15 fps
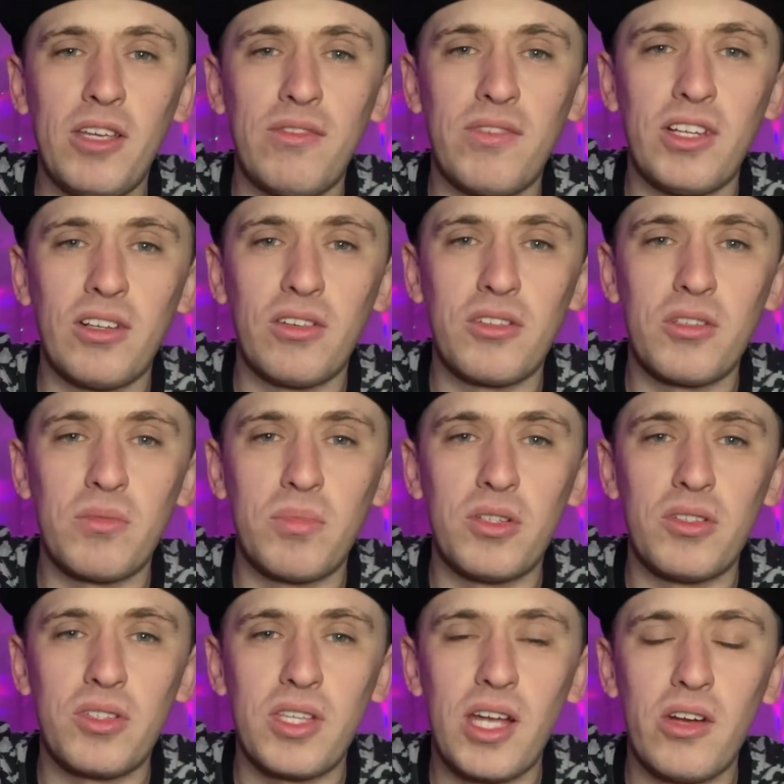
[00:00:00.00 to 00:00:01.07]
may think looks a
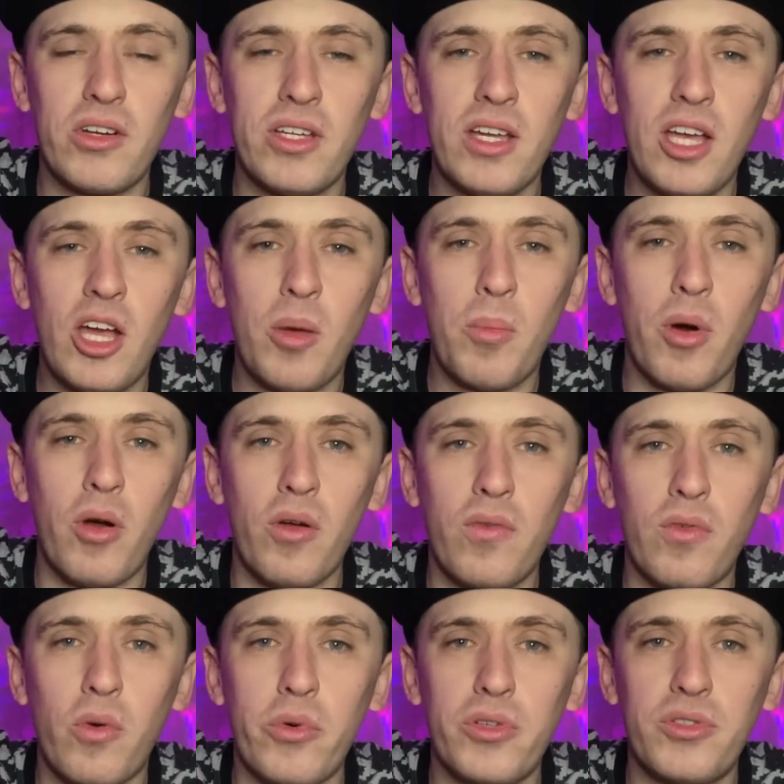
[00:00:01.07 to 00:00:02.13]
bit scary, but
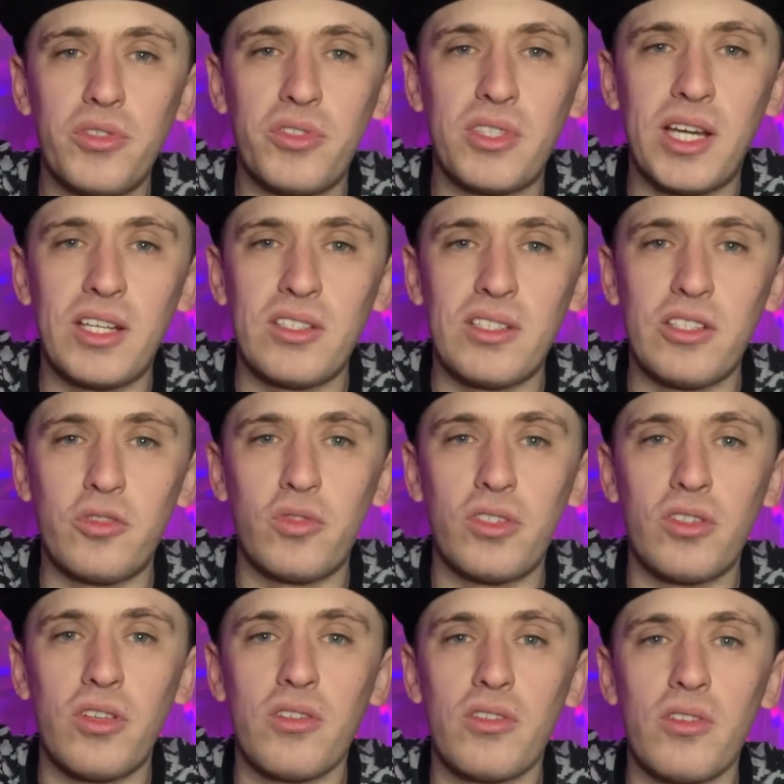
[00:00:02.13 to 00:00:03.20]
overall, it's just that's
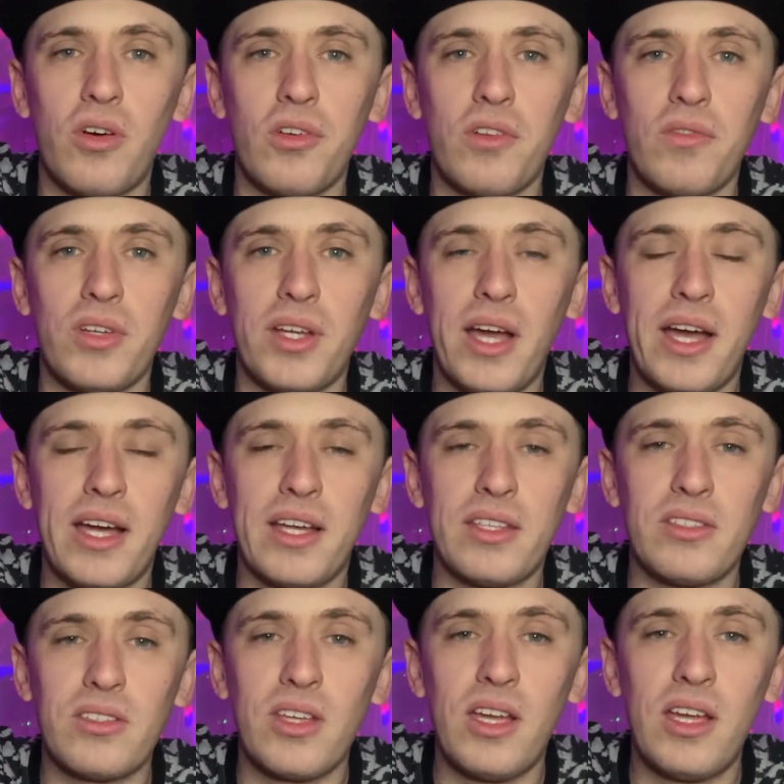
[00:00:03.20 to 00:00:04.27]
literally the design of it,
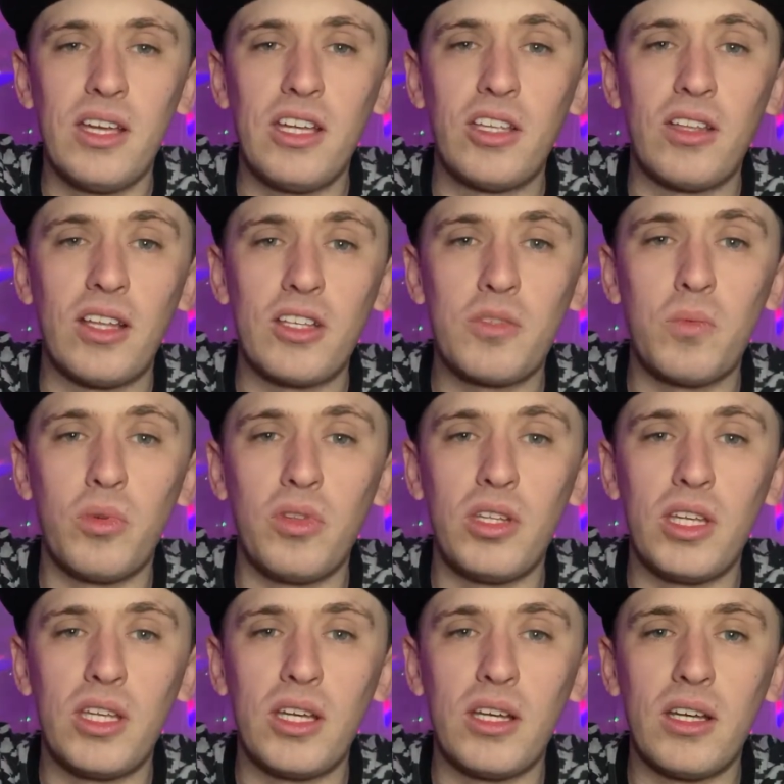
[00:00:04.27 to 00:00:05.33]
and you know that's what
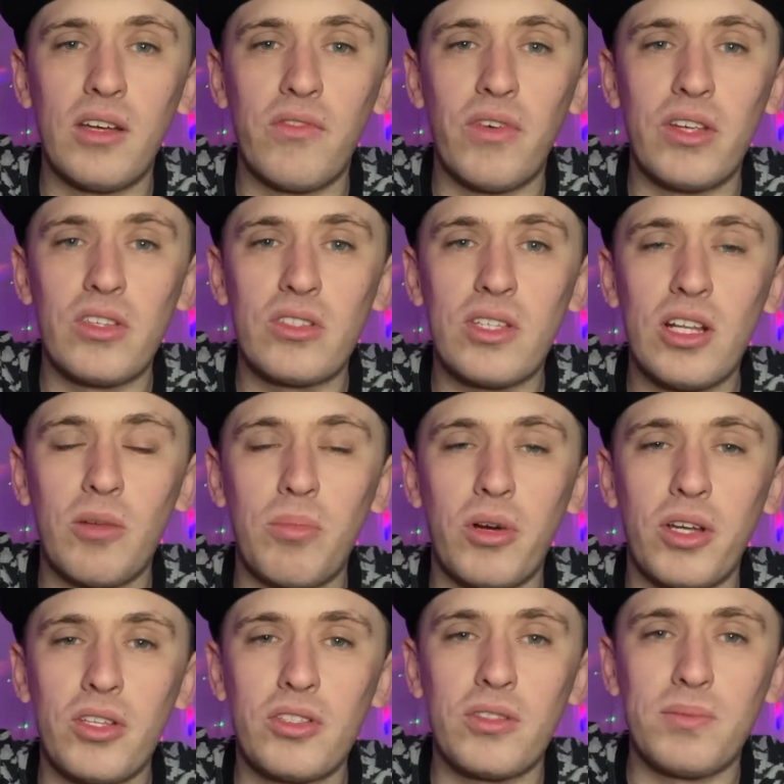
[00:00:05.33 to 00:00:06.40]
the uh, event
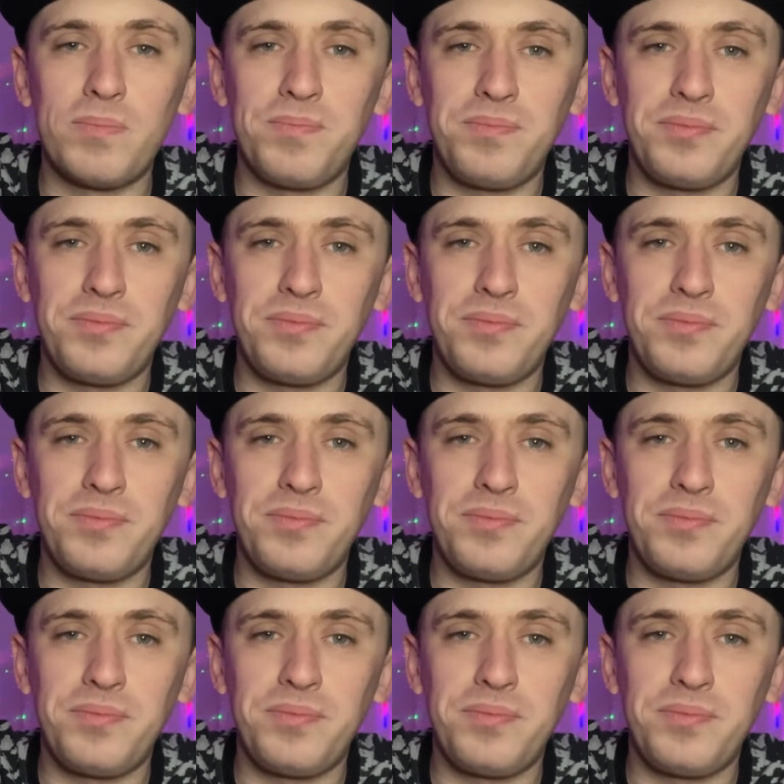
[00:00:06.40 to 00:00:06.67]
celebrates.